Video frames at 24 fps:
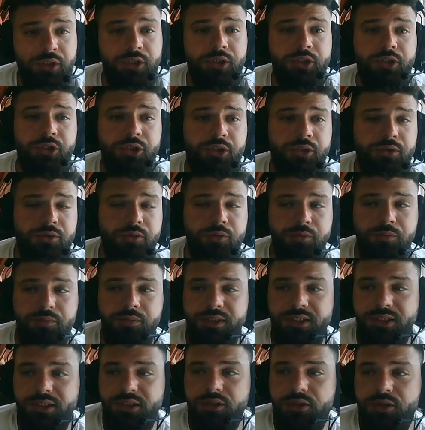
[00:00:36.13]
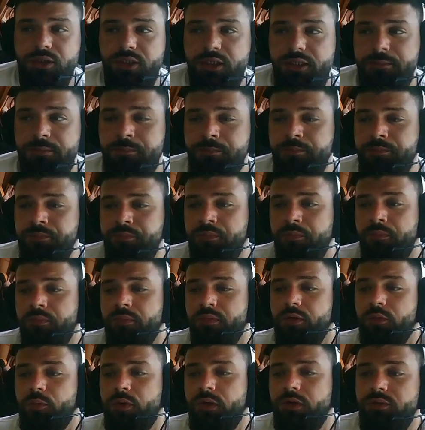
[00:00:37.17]
So basically,
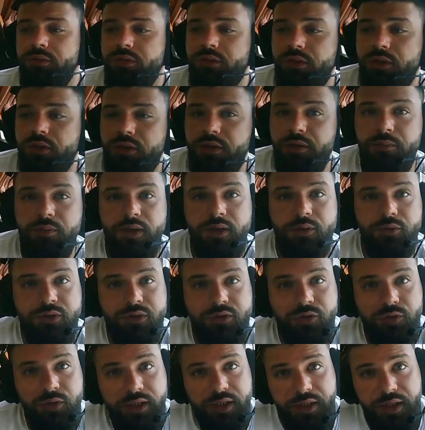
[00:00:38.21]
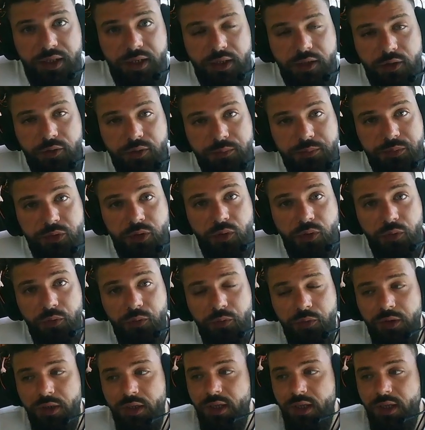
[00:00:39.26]
when we talk about trading crypto